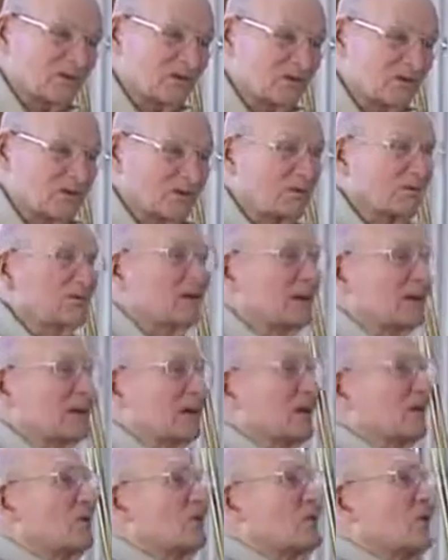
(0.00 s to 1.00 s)
you know, you make
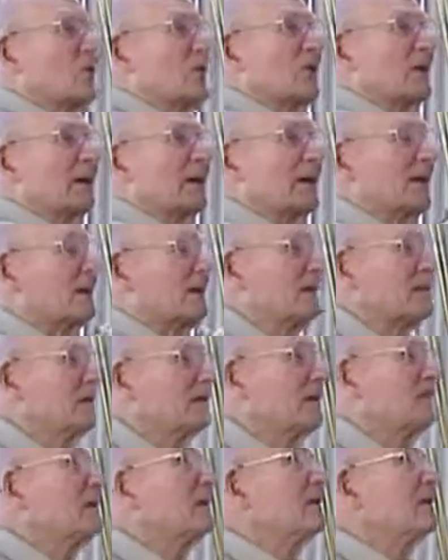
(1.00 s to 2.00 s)
a drawing.
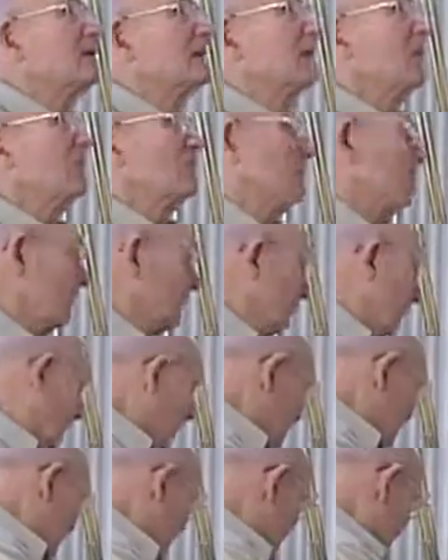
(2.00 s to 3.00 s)
Well,
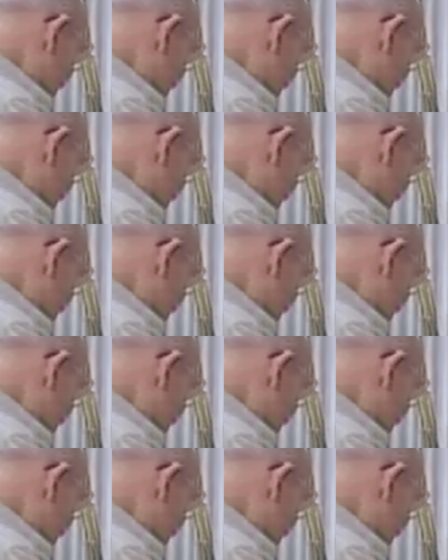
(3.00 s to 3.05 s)
first you